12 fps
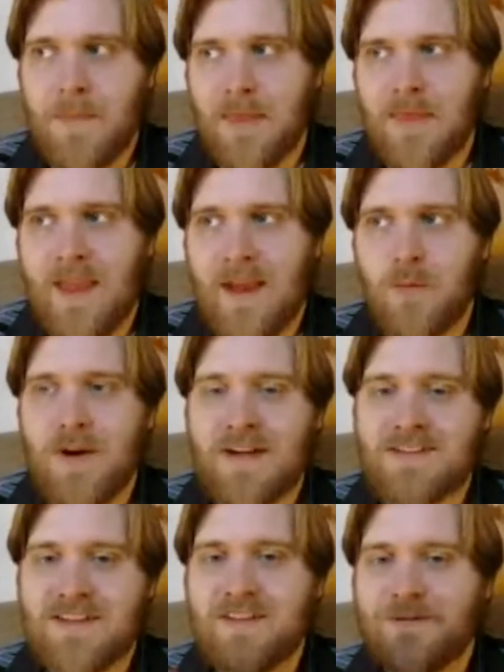Now, when I
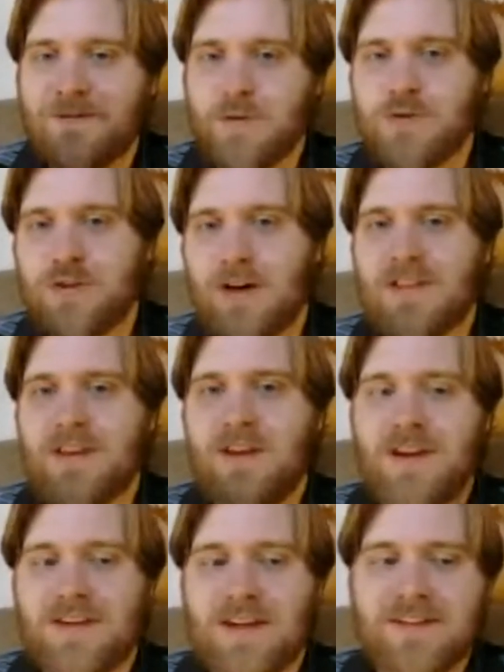say the future, I think
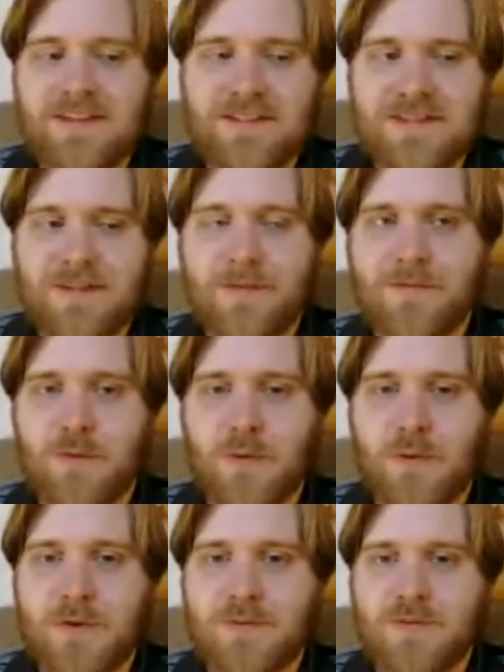in 1974
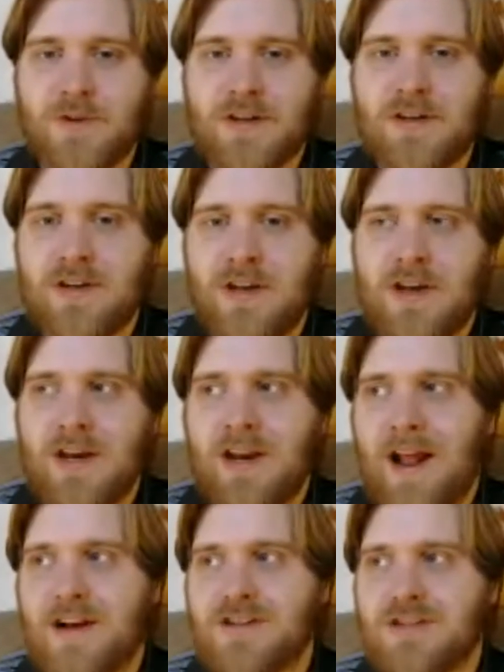when it was written,
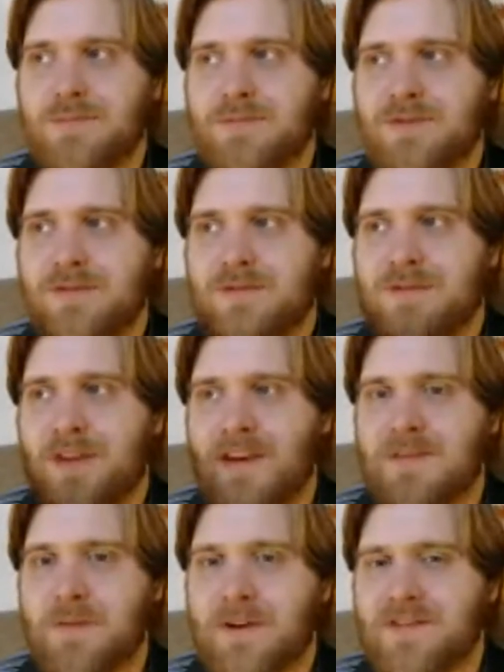actually
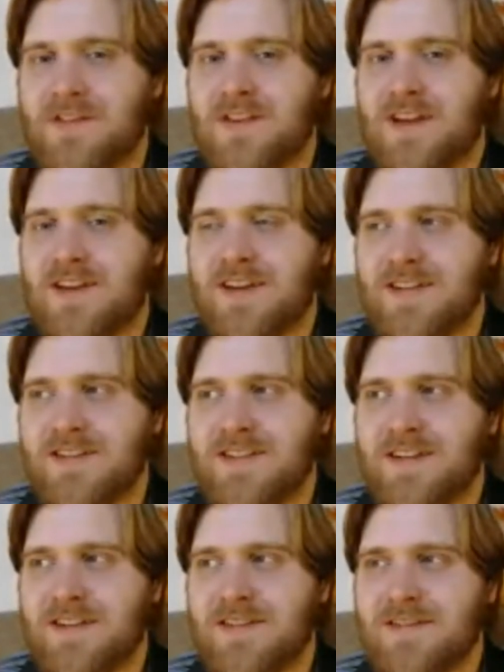takes place in like
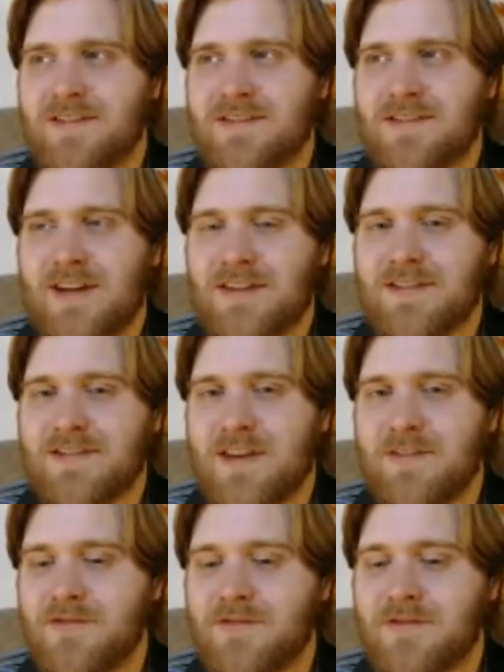
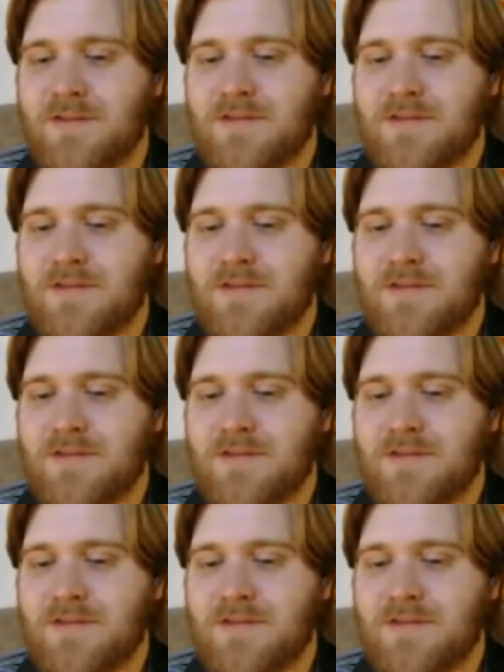1997.